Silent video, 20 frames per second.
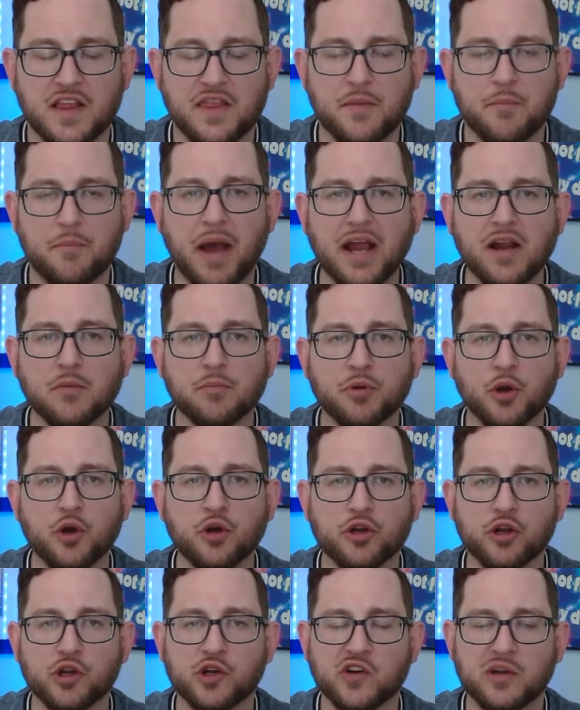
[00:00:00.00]
The
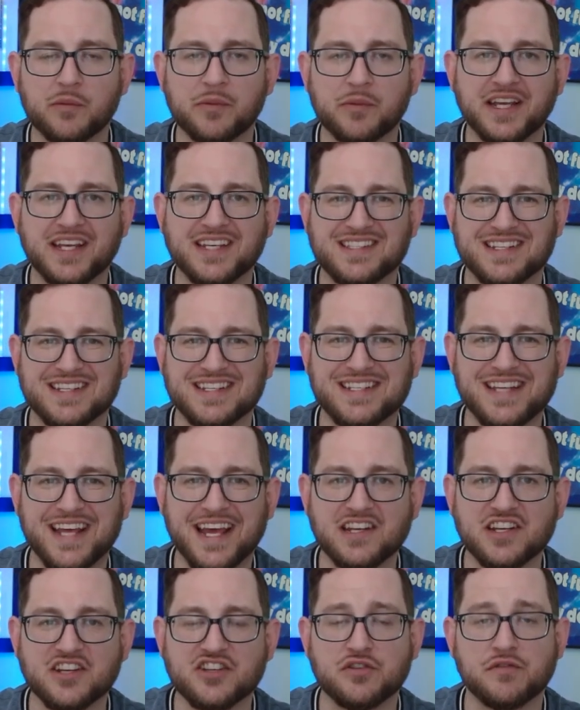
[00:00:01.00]
buyer-broker agreement is
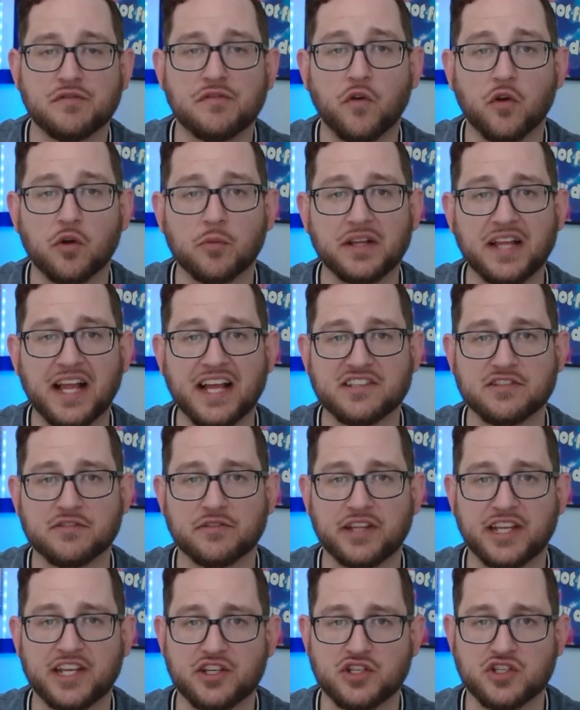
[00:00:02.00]
intended to formalize a
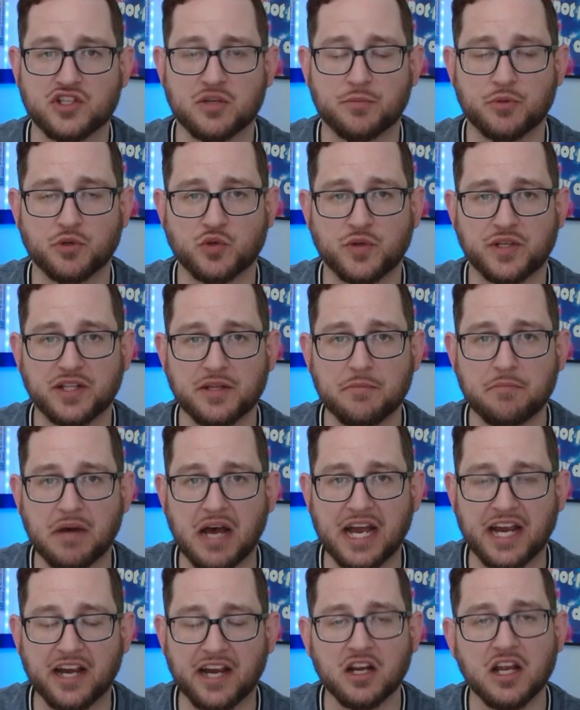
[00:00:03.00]
relationship between the
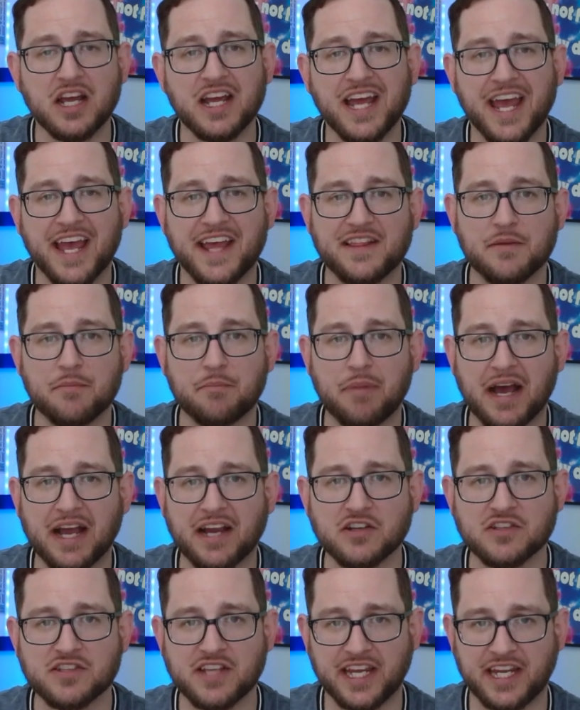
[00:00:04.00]
buyer and the
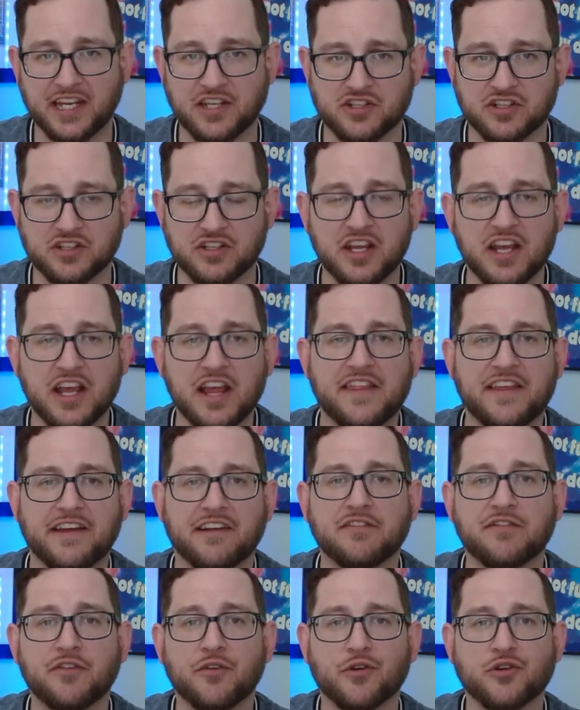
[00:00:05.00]
buyer's agent,
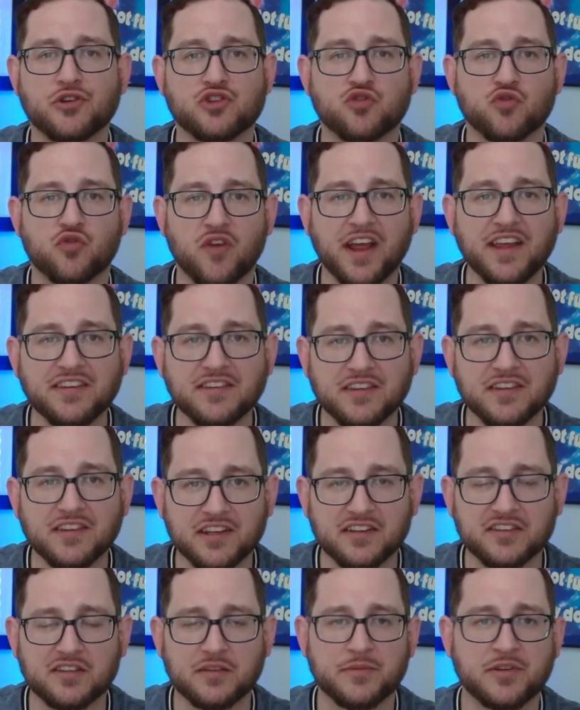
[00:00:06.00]
therefore
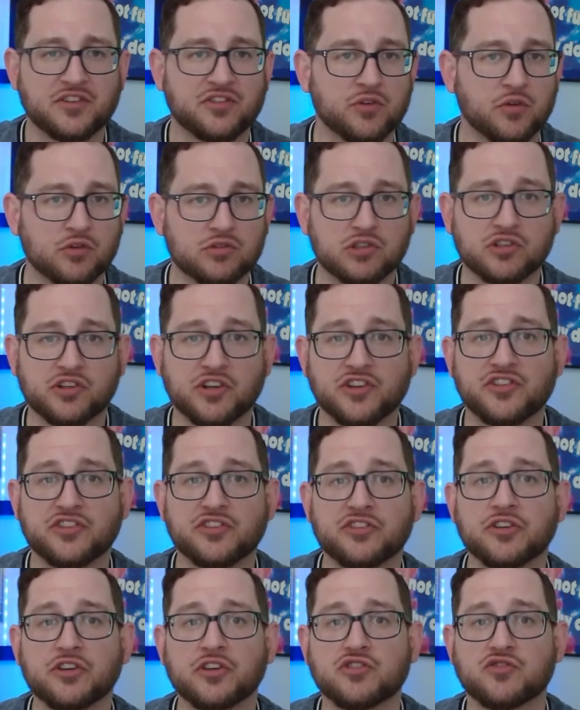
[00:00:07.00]
addressing some historical
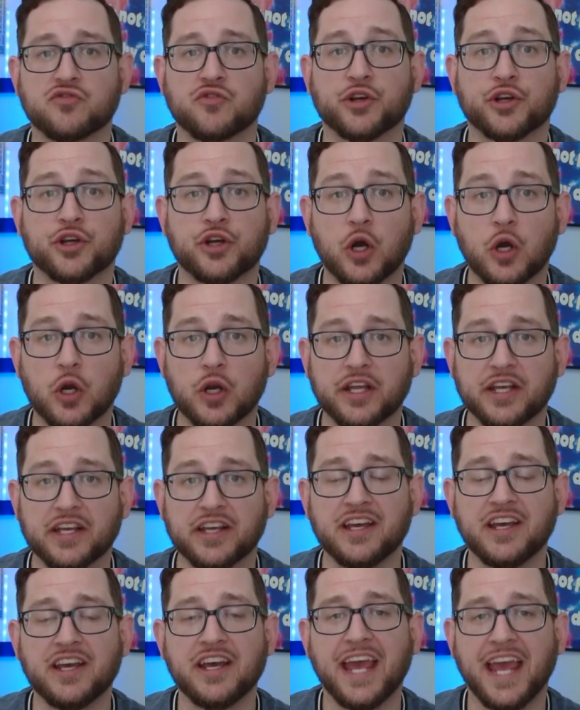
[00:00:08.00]
concerns
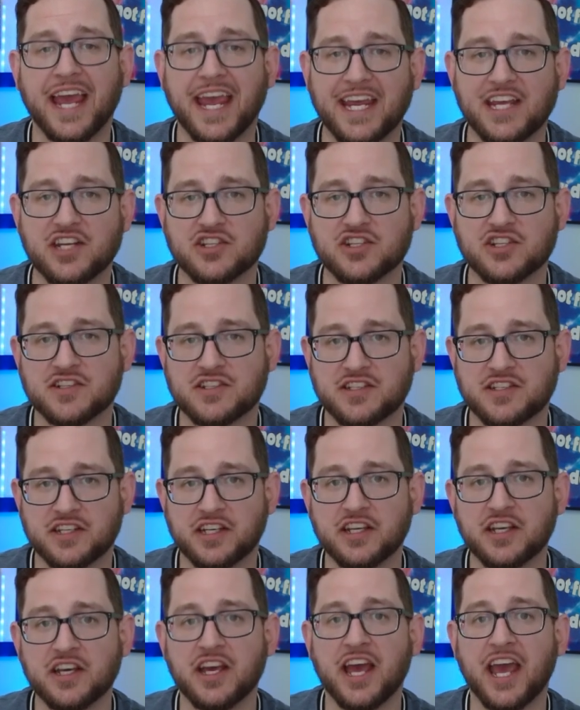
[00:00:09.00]
regarding
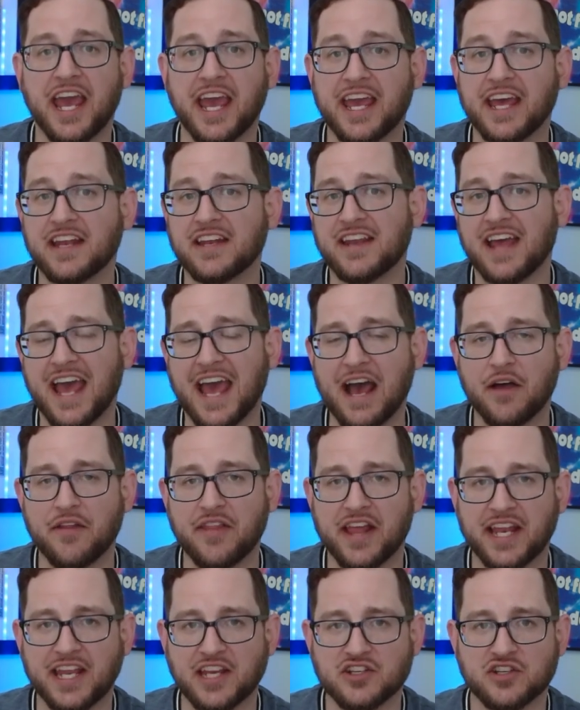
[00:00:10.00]
agency and how
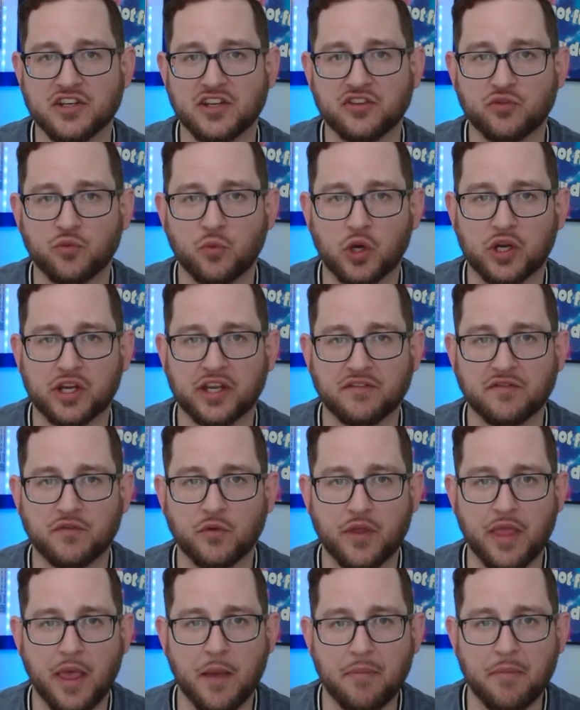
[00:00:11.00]
that agent is working
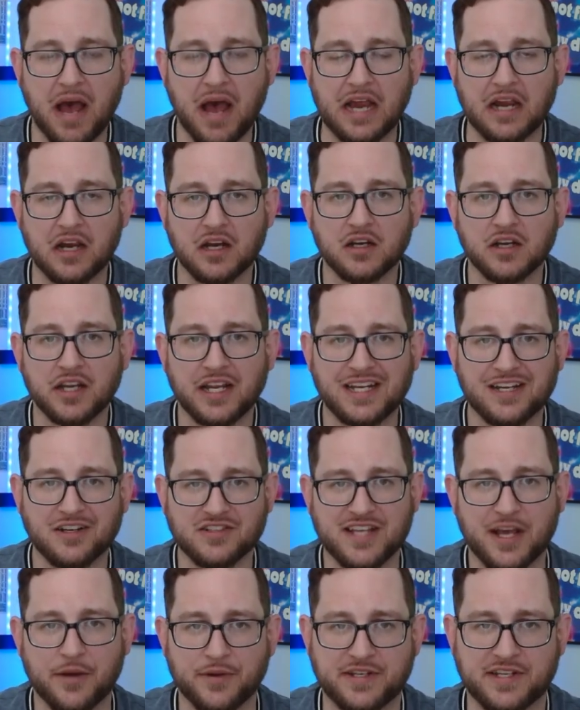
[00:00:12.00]
for that buyer. And
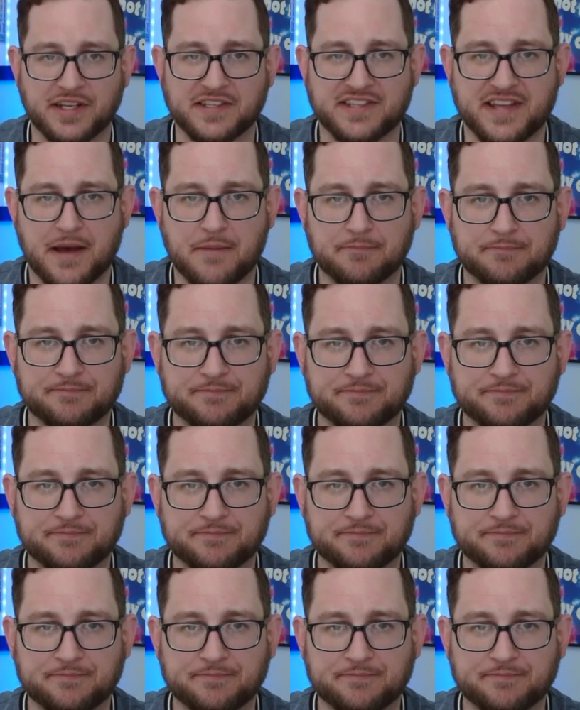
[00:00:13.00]
here's how it does that.